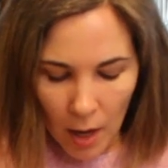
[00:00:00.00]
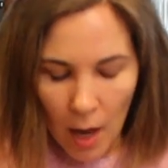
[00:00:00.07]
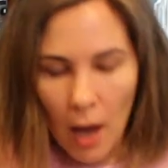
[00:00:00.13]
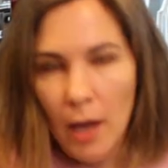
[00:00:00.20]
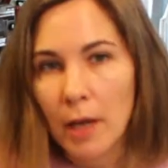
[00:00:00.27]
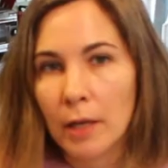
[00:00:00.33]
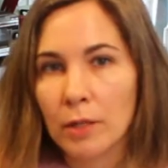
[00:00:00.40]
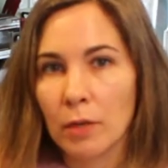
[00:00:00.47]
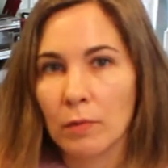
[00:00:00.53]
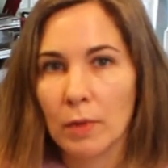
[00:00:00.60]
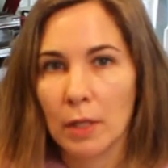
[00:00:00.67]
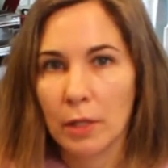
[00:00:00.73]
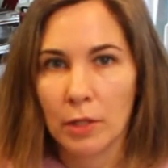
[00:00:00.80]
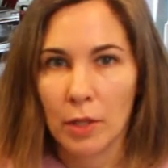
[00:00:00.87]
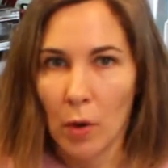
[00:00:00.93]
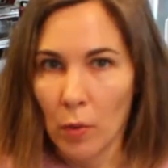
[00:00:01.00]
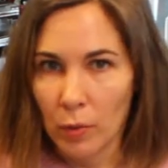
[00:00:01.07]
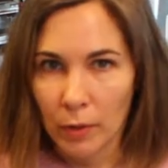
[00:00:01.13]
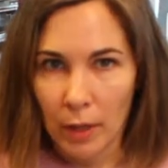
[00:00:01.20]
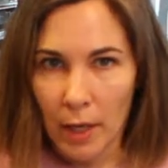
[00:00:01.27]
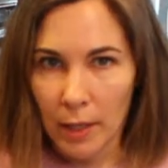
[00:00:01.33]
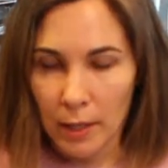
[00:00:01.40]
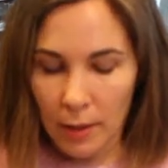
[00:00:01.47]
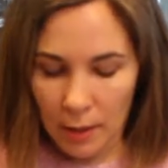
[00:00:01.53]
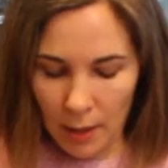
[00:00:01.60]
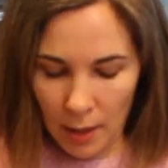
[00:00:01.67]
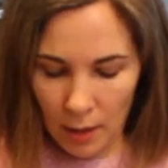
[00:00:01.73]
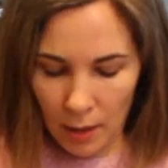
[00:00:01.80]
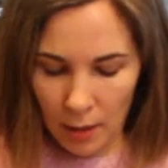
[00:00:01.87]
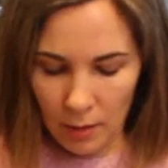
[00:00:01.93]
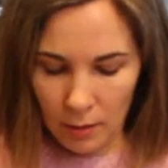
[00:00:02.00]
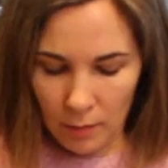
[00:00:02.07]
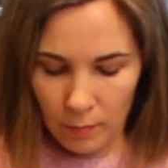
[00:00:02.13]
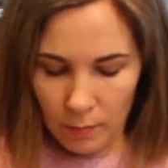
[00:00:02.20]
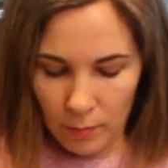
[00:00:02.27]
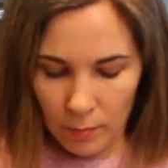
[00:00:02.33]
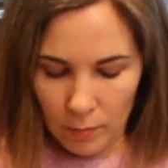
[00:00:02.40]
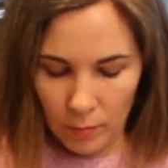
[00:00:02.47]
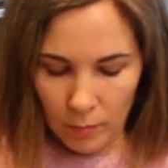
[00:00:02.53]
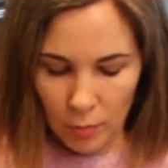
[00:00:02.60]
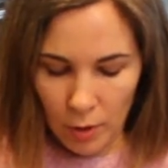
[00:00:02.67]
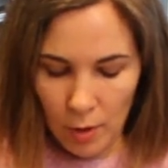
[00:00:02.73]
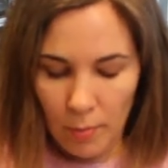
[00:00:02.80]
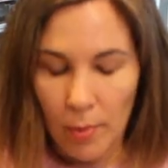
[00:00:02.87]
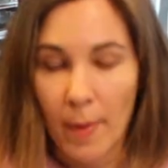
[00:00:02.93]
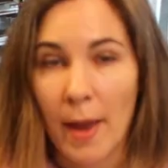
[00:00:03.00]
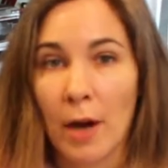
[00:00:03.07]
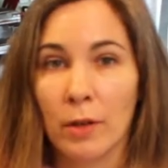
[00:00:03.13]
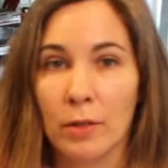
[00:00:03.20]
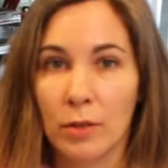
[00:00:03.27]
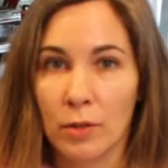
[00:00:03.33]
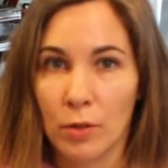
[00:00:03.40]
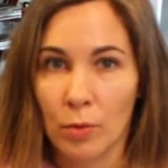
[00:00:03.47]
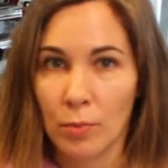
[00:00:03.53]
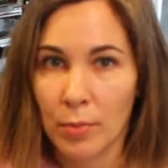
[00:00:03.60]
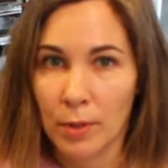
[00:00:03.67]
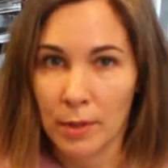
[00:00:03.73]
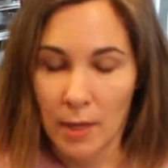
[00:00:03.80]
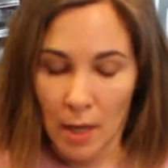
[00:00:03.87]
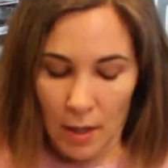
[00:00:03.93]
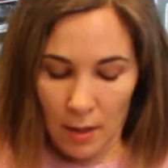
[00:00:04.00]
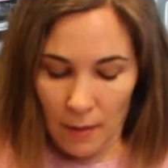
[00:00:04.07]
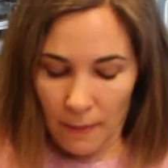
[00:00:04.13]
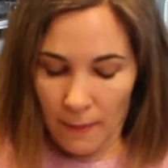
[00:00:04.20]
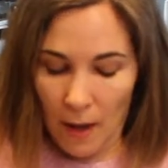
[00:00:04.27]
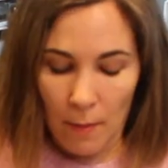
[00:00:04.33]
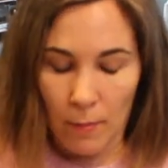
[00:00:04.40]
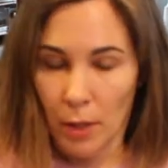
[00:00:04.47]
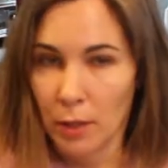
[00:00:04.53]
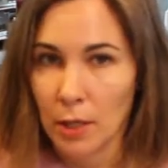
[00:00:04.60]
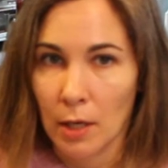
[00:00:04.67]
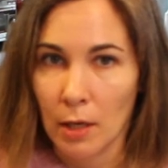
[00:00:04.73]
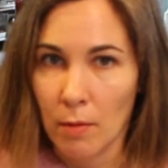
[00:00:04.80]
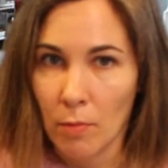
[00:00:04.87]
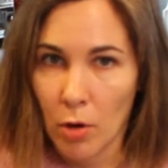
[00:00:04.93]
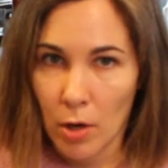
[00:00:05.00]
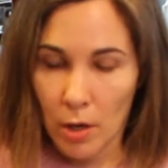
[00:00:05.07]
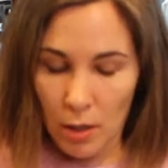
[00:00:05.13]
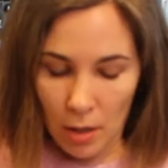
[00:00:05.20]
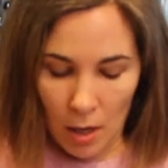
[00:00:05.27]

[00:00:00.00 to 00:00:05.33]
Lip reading: I actually really don't like canned, pre-prepared soups that much anymore.